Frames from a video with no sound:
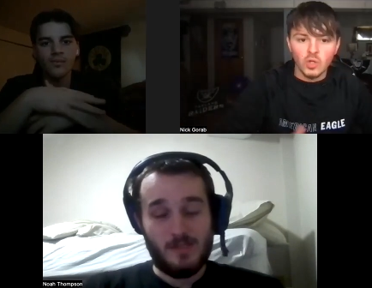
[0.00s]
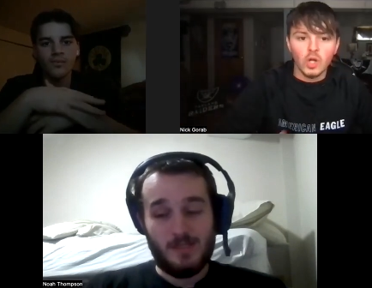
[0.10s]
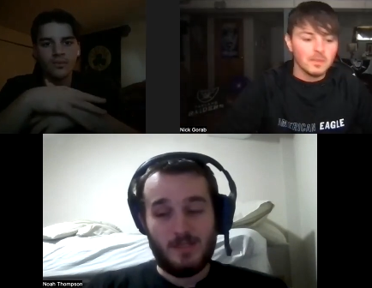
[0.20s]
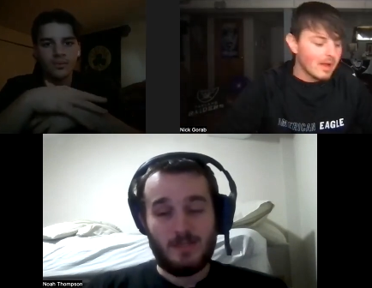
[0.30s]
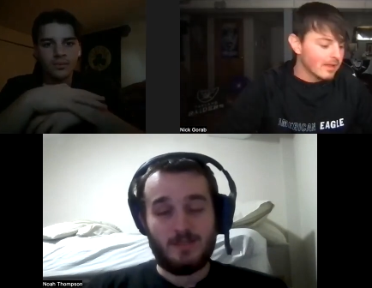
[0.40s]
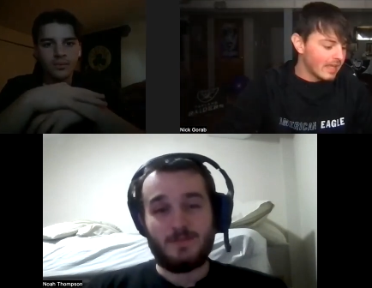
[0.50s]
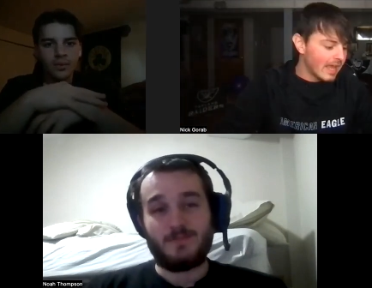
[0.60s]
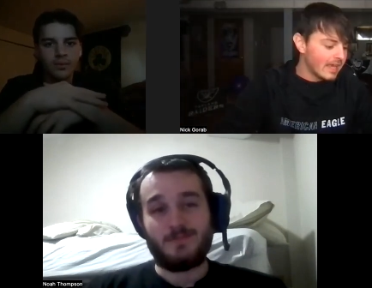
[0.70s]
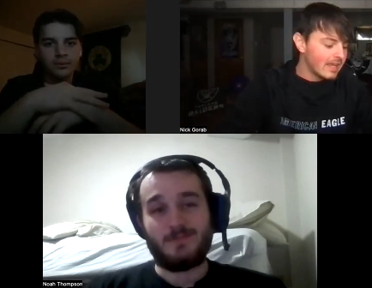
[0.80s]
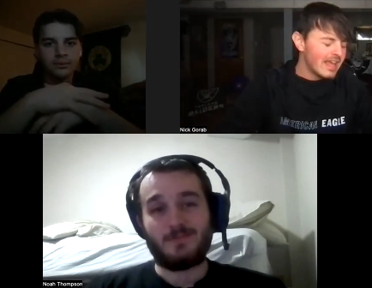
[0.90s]
Speaker 1: we talked about
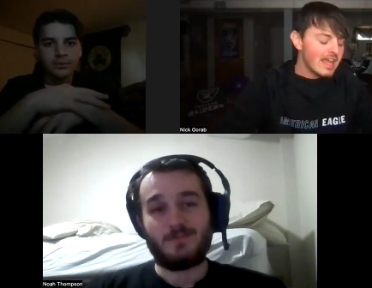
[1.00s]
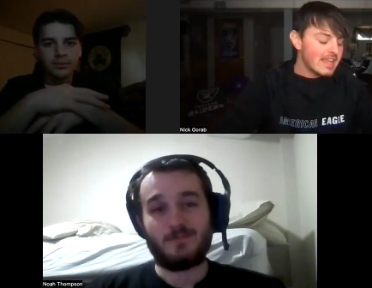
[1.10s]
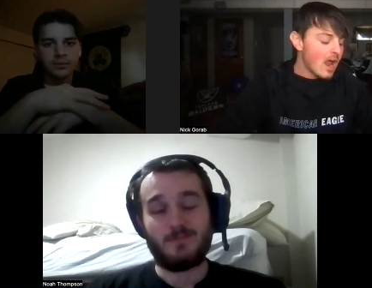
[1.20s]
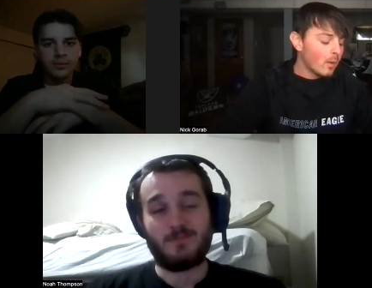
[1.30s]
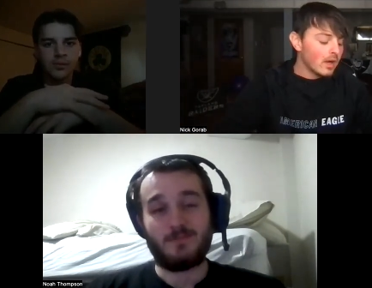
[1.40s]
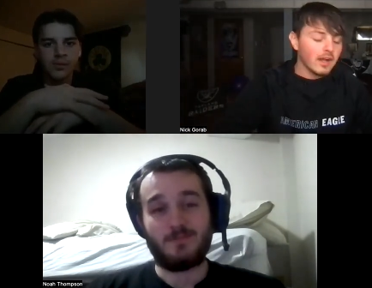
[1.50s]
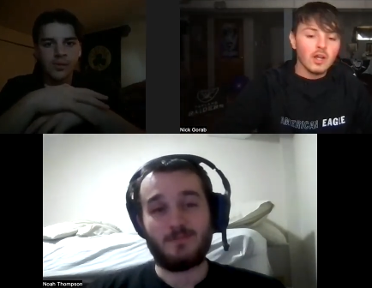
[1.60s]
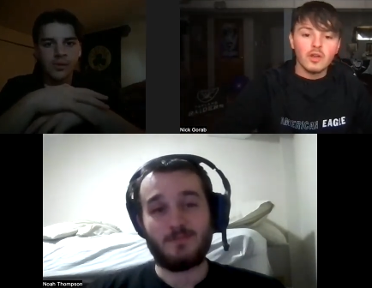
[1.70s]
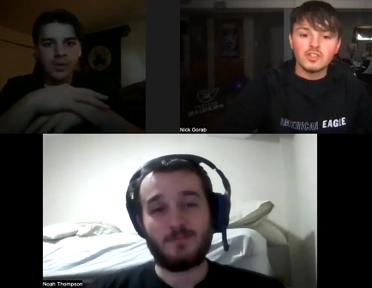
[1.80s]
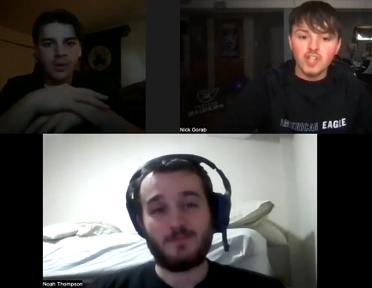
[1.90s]
Kane. Now we're going to
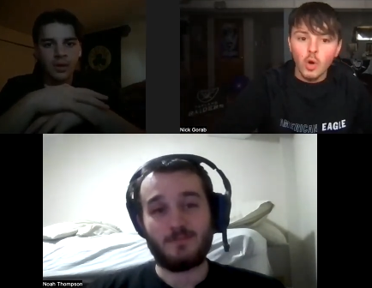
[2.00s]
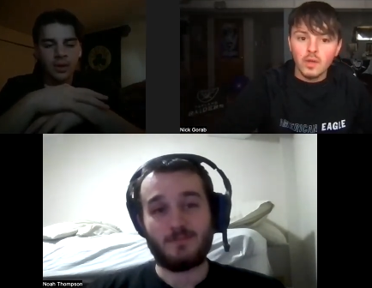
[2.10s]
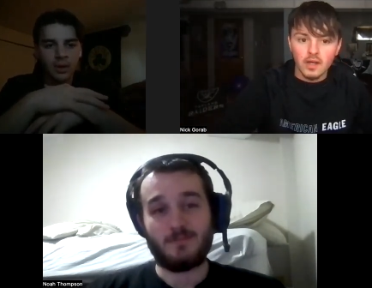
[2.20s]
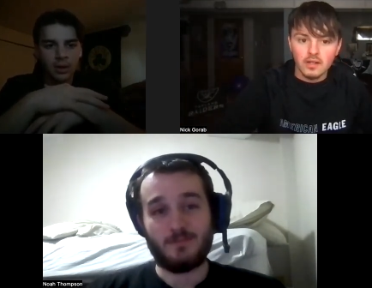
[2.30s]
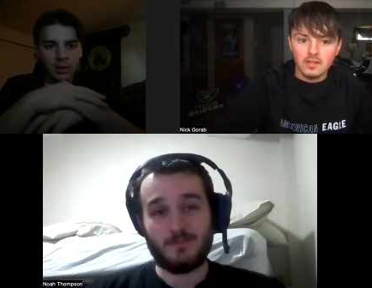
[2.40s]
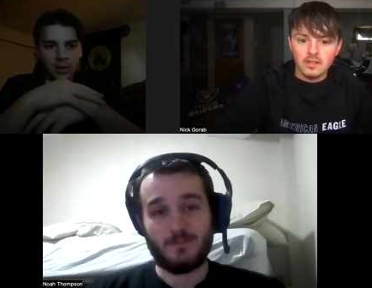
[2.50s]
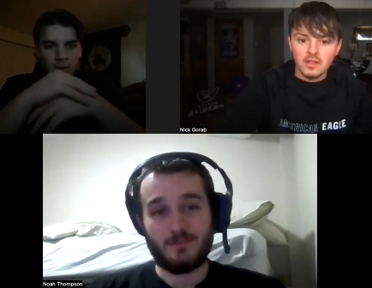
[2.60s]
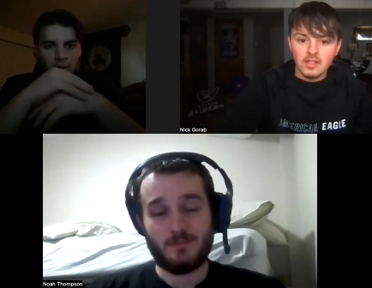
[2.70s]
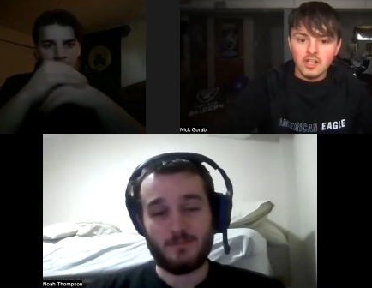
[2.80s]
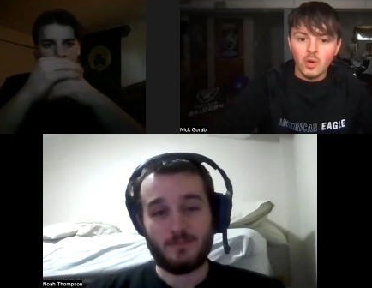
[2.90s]
go to Soka,
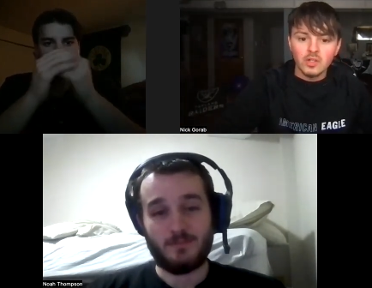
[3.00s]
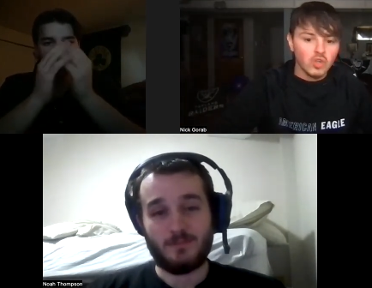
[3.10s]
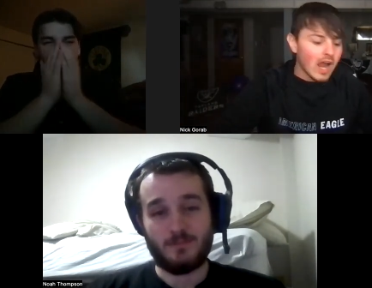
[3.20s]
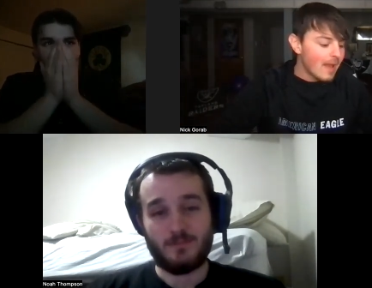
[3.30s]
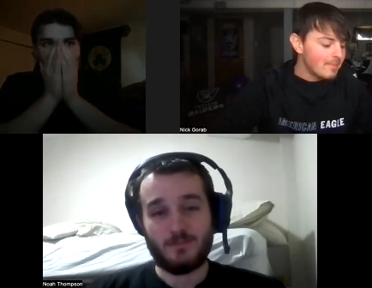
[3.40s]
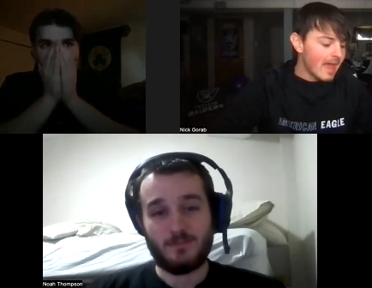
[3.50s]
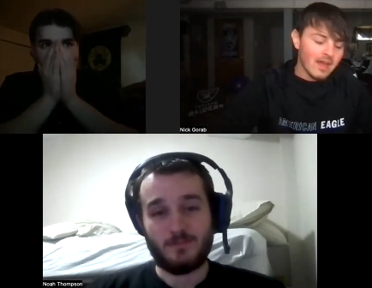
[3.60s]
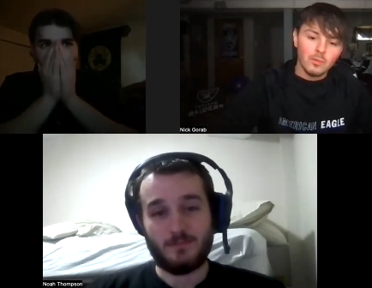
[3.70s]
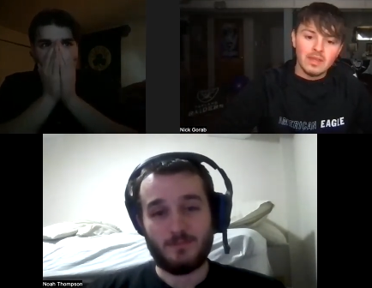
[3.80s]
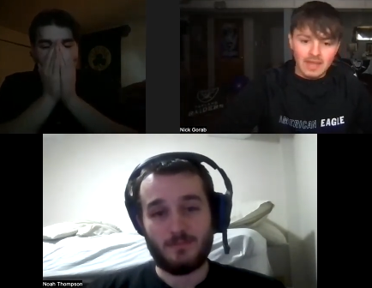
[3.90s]
you know, a tribe
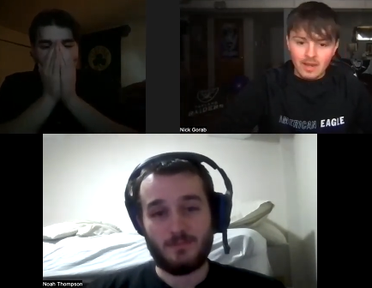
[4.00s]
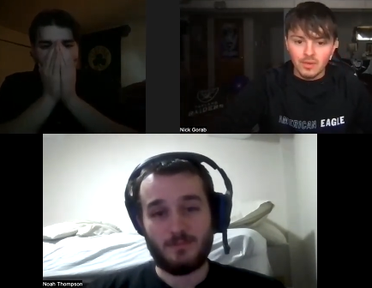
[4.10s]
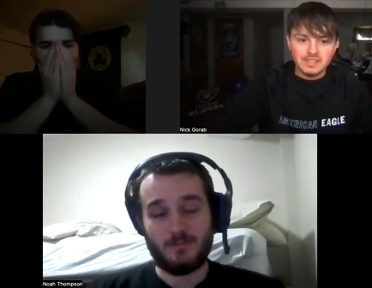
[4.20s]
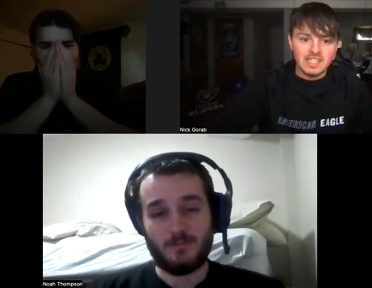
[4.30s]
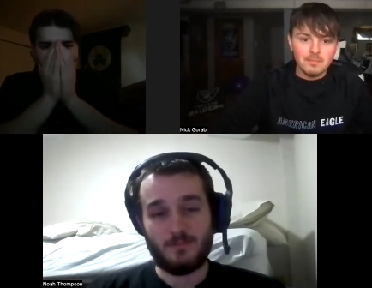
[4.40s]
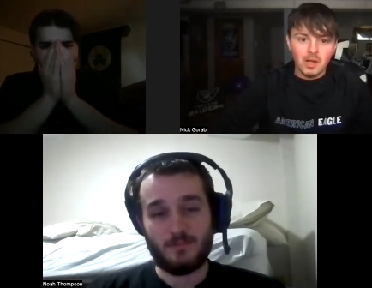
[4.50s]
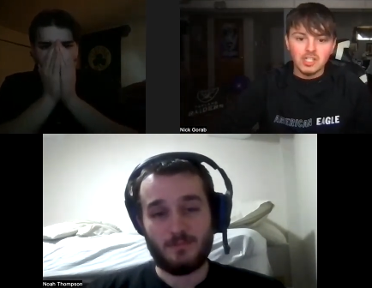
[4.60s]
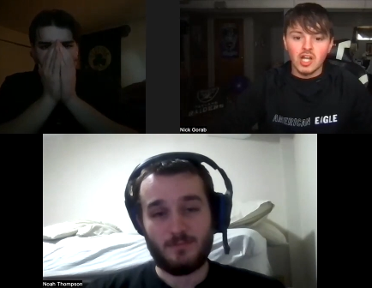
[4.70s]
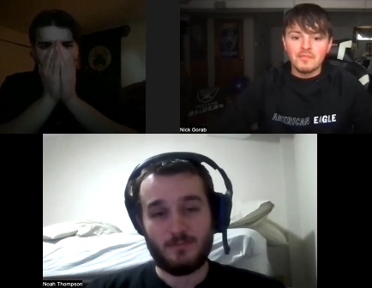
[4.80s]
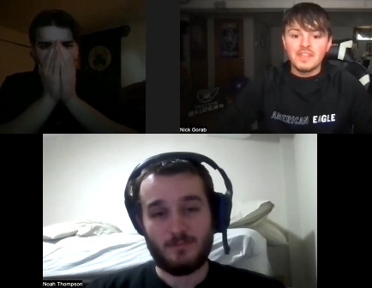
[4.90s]
that we didn't really see
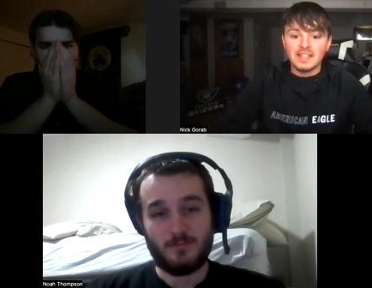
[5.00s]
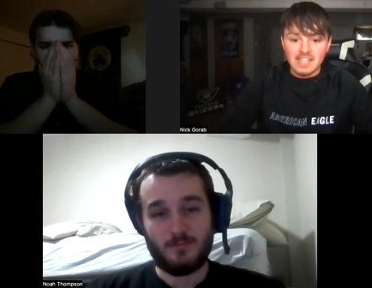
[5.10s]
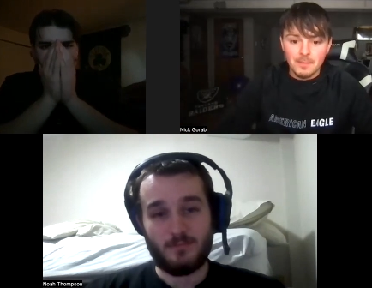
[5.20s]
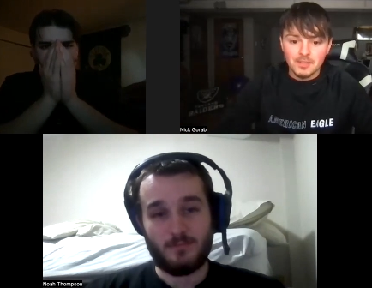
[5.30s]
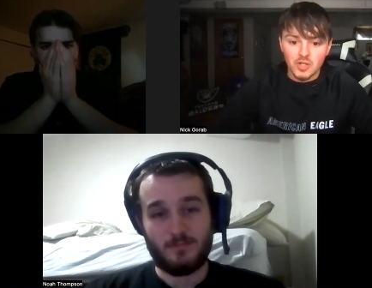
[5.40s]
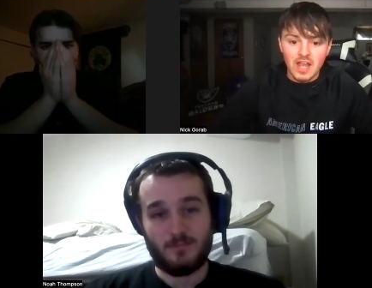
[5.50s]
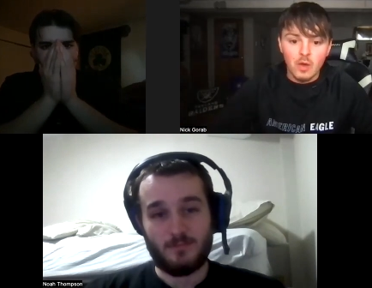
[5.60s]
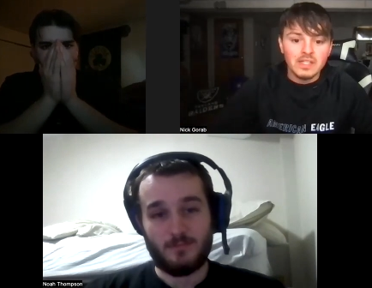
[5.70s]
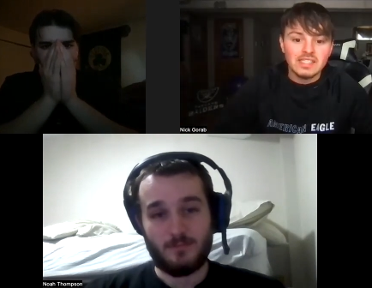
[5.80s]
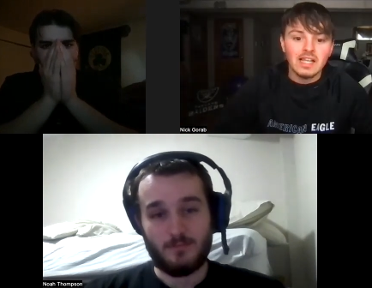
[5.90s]
much of this episode,
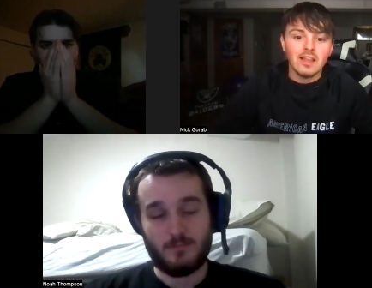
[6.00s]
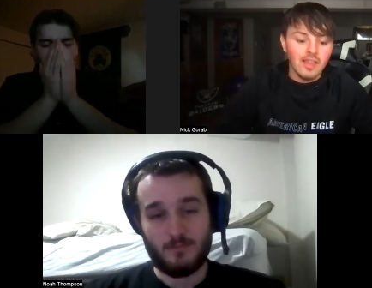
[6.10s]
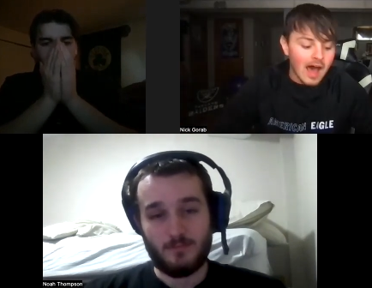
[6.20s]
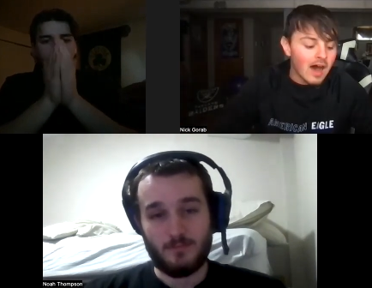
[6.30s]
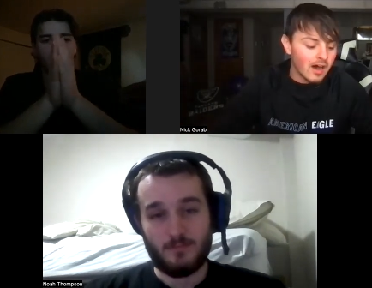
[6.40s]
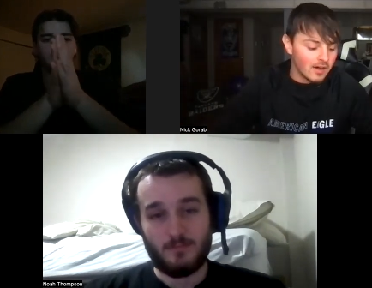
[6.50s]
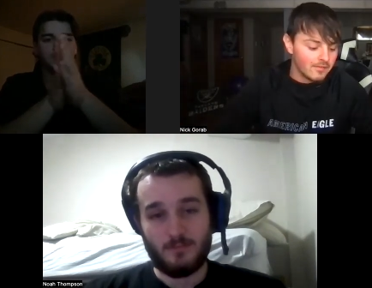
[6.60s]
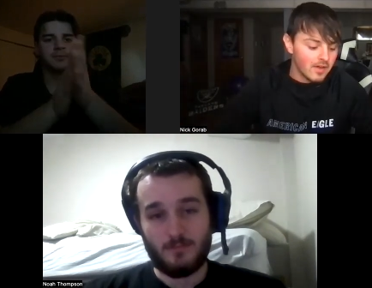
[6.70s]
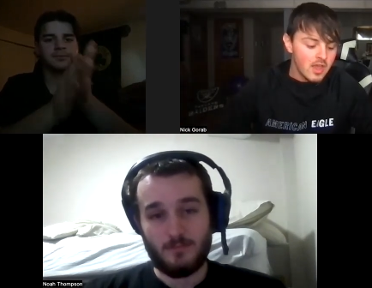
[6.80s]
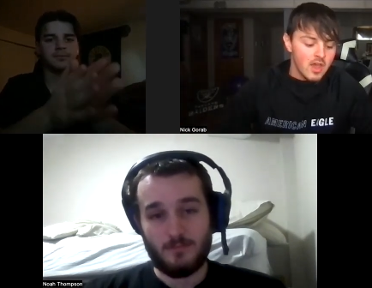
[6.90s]
now we see a lot of.